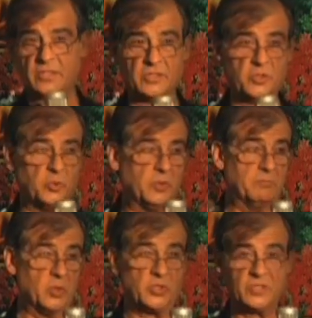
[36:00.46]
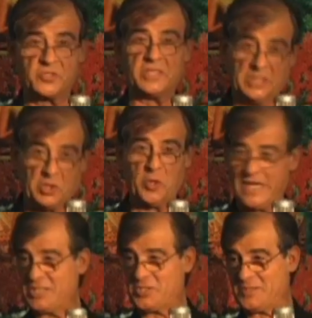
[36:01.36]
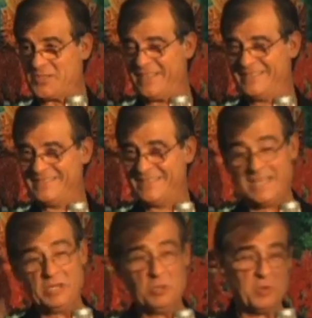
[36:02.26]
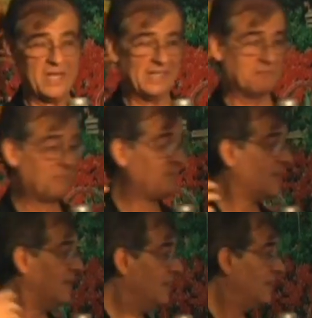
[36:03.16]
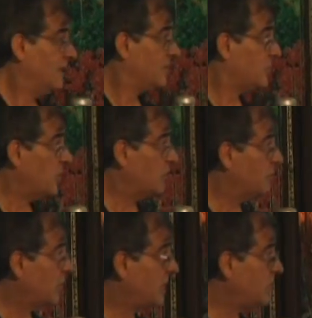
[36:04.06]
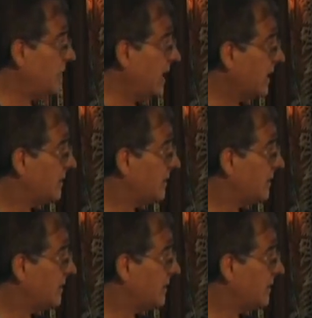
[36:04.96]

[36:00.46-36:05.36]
do emergency incarnations. I don't know why. So Melchizedek